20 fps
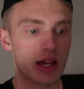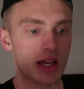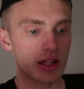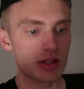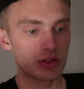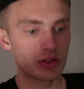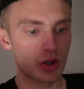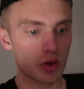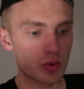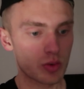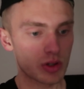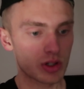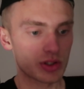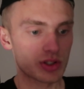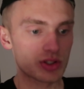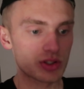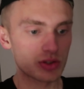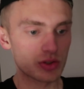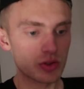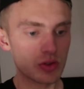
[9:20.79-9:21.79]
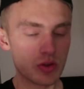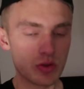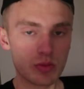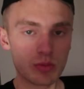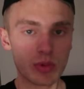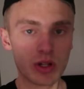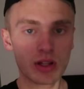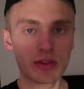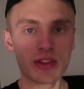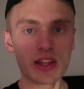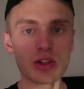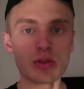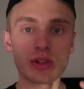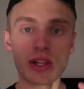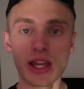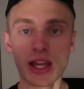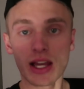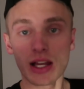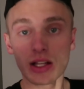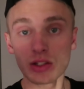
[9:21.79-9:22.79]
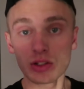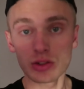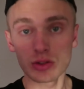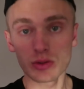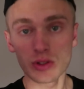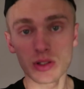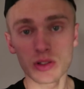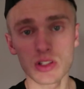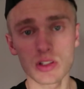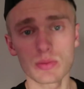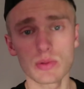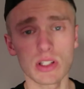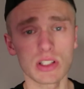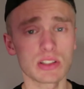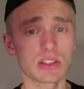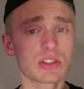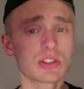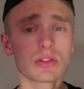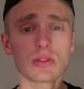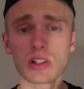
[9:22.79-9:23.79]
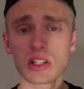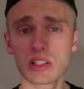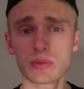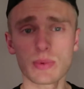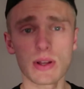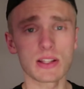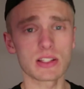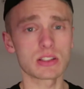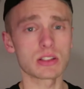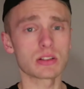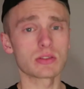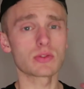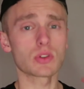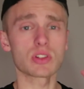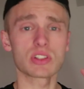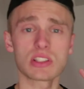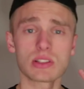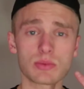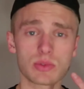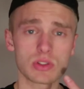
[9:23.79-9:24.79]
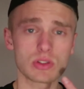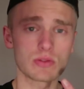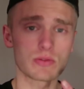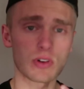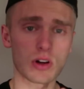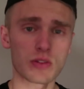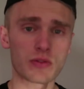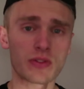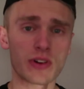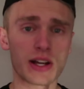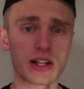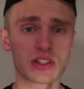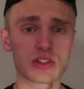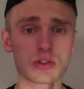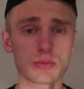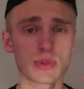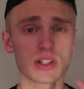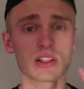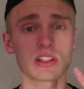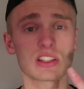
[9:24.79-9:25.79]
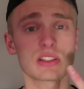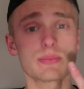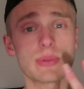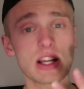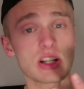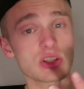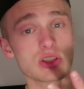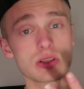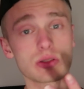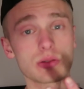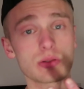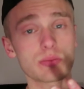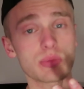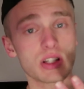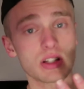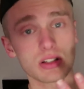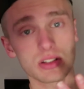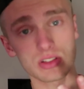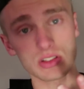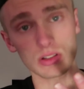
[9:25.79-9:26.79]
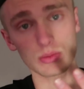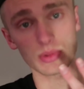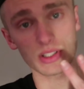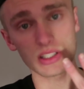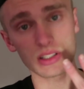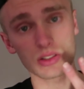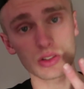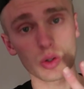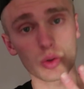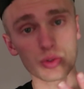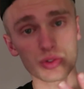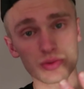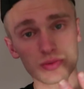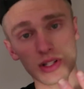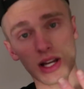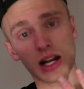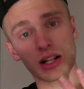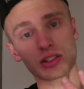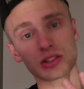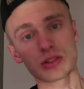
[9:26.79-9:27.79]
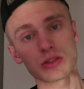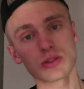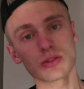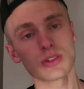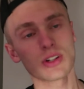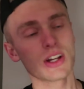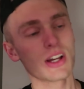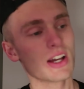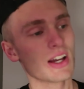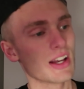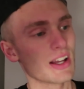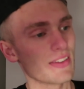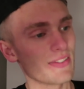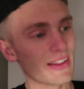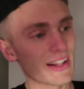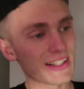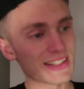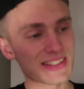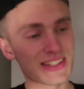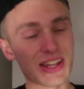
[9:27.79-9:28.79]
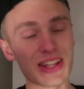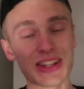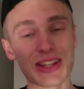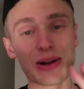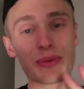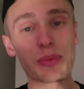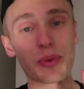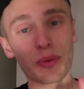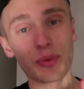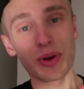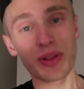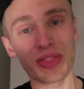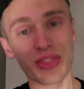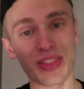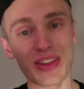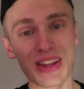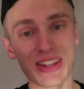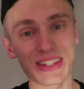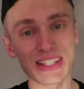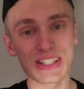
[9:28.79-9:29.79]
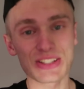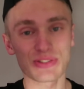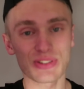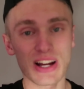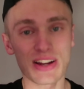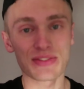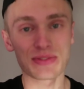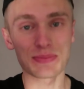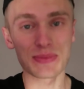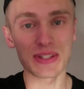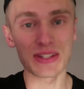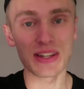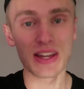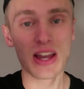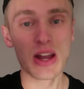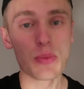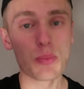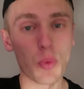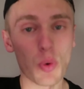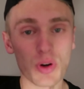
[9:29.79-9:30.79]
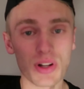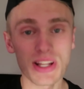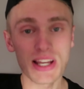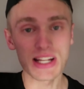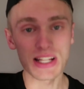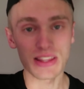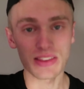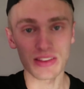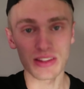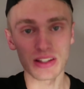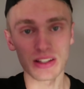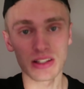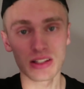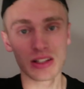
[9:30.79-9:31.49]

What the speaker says: And don't assume that you can't do it just because it's too expensive or it seems too far-fetched, especially because somebody told you not to. That is the number one thing that drives me more than anything.